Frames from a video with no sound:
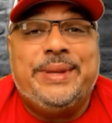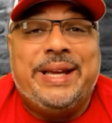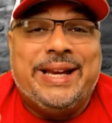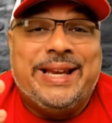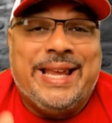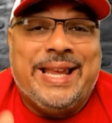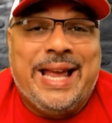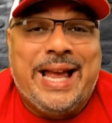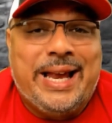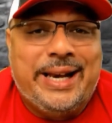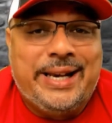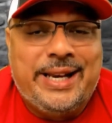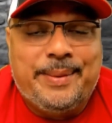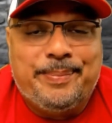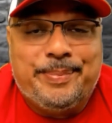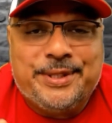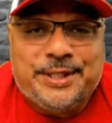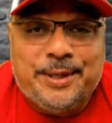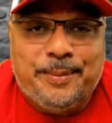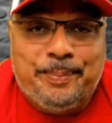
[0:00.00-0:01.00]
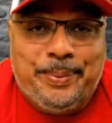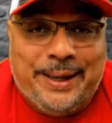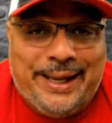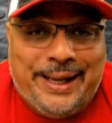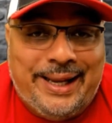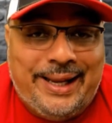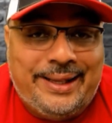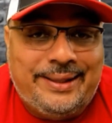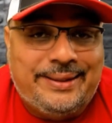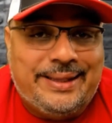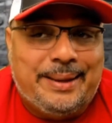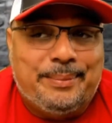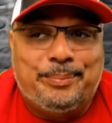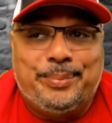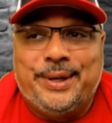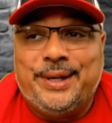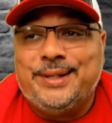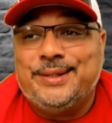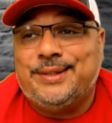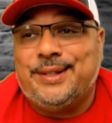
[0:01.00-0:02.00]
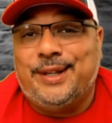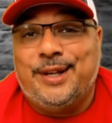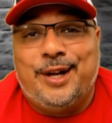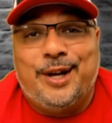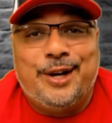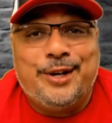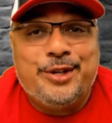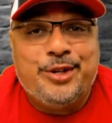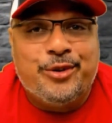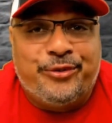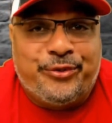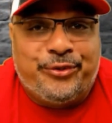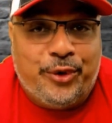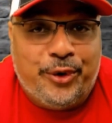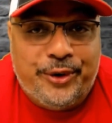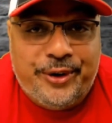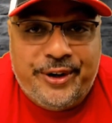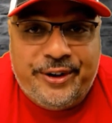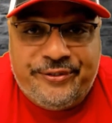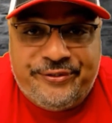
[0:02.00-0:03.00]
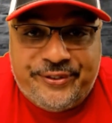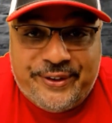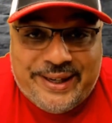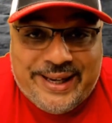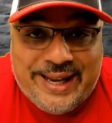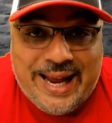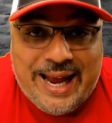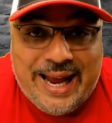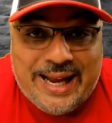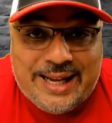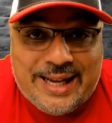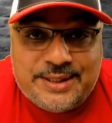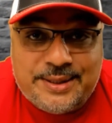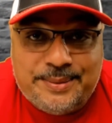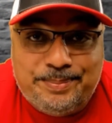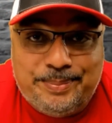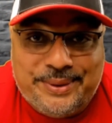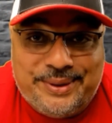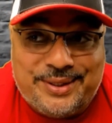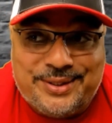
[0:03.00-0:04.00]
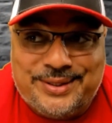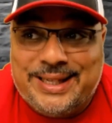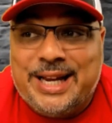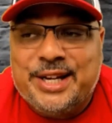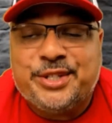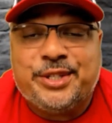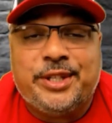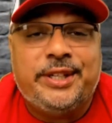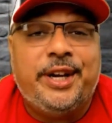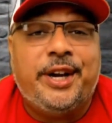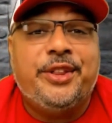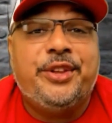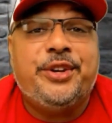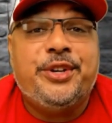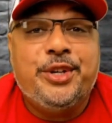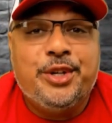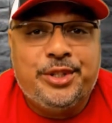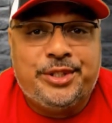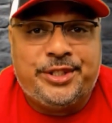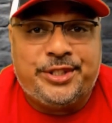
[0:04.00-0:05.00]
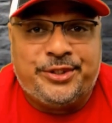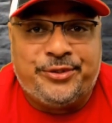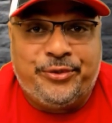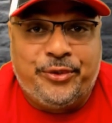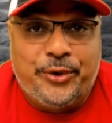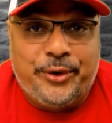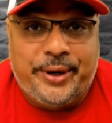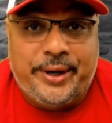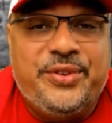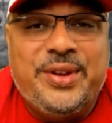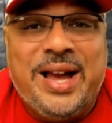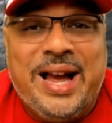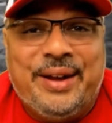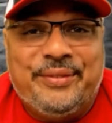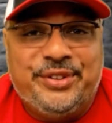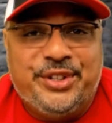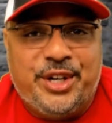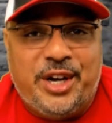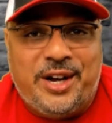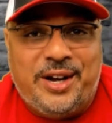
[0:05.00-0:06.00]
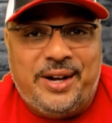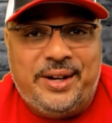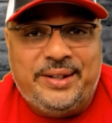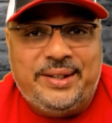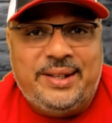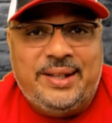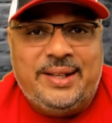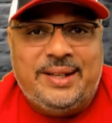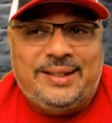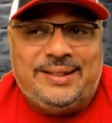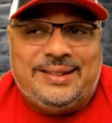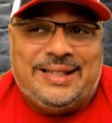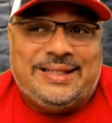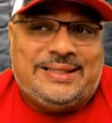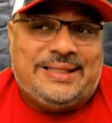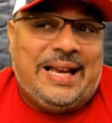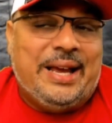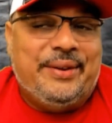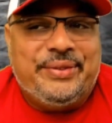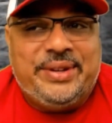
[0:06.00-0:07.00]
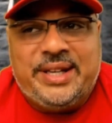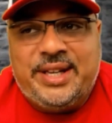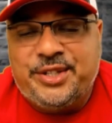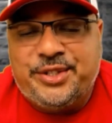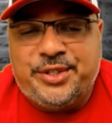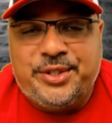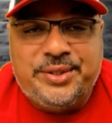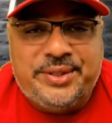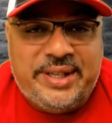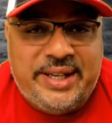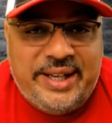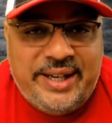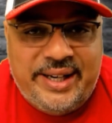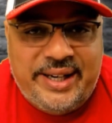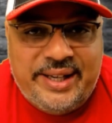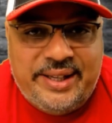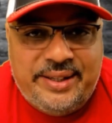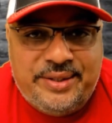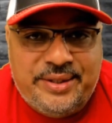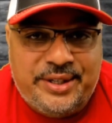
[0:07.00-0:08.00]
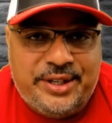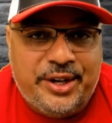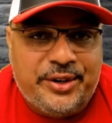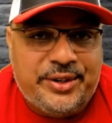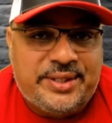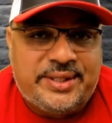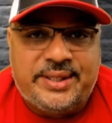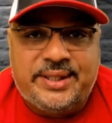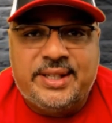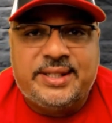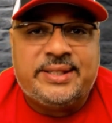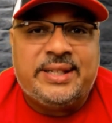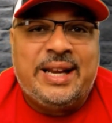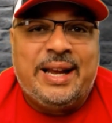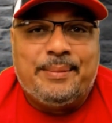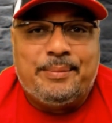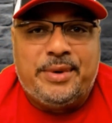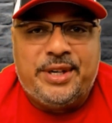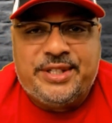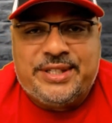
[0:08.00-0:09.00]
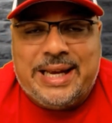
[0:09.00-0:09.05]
that catnip is a plant that brings along euphoria for cats, but there's actually other uses for it. You have a dog that's having issues eating, you notice it doesn't have much